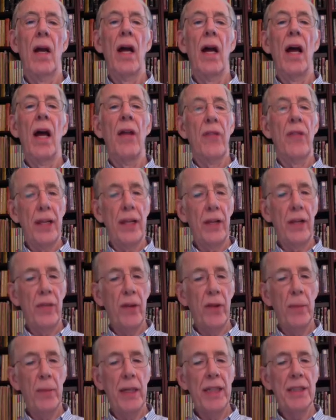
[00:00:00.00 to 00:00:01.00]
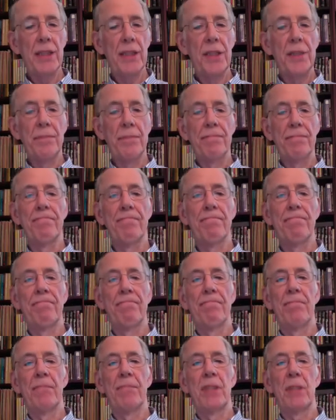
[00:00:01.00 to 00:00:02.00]
Thank you very much.
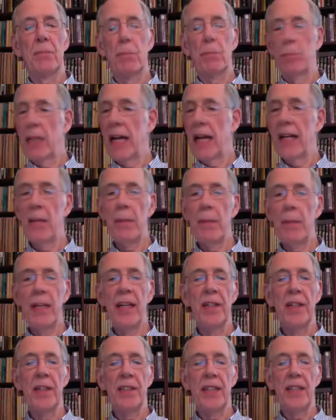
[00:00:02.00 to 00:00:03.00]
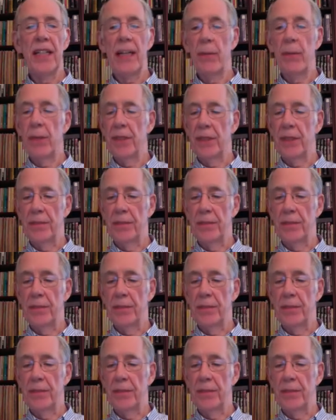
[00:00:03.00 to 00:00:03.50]
Glad to be here today, Richard.